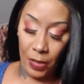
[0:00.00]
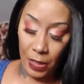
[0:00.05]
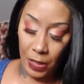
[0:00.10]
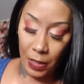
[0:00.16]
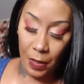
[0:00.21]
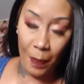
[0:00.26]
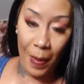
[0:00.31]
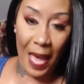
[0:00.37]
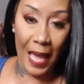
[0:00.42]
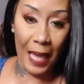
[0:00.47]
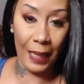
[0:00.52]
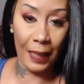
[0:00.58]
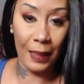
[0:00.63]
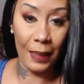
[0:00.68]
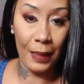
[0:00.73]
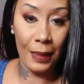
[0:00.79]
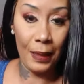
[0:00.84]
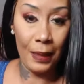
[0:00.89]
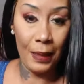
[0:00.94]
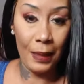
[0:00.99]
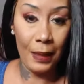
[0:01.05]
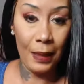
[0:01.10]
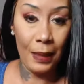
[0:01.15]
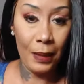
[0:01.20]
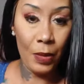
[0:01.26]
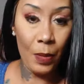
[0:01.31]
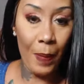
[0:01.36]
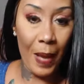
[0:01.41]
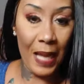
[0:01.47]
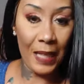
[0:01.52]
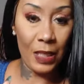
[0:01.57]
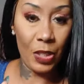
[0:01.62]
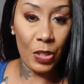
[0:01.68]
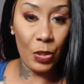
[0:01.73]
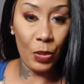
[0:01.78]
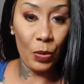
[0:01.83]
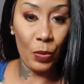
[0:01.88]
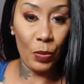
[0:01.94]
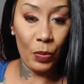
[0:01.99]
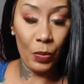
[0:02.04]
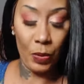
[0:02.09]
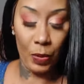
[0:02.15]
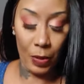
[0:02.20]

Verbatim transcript: This the back, the bodysuit.